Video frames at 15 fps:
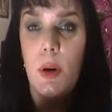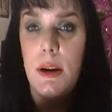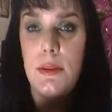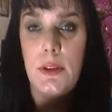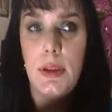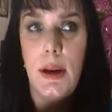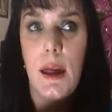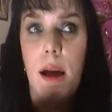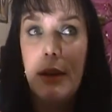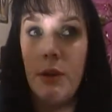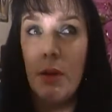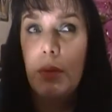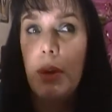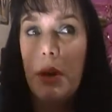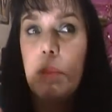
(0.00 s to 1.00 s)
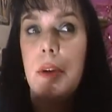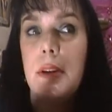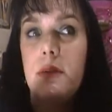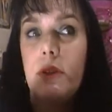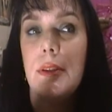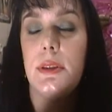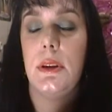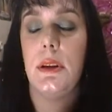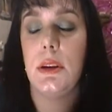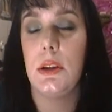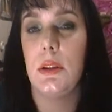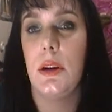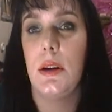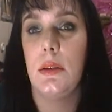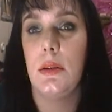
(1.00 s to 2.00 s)
Great for that. I don't recommend it for setting
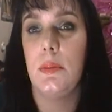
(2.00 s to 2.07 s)
your